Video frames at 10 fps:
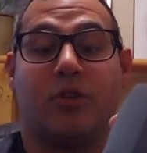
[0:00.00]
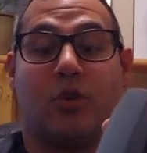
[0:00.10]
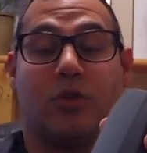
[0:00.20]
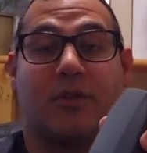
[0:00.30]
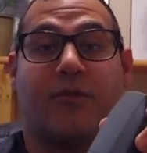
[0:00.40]

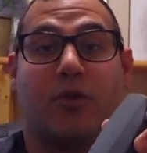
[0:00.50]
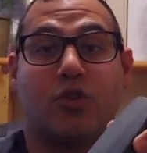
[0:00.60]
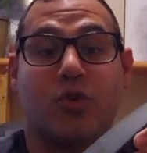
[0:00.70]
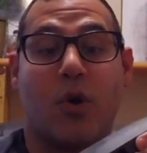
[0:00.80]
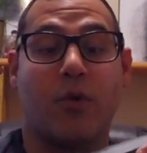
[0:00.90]
useful
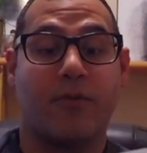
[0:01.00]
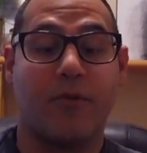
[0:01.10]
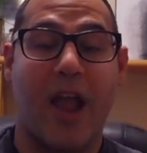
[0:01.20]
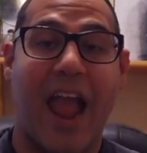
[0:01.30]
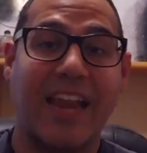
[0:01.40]
drone
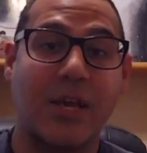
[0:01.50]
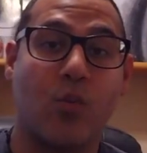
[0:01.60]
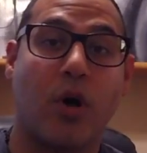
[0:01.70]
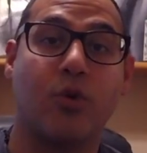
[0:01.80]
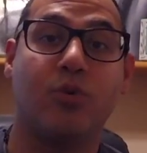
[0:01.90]
for
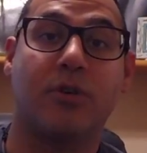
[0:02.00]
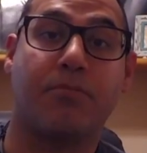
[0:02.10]
anyone who's a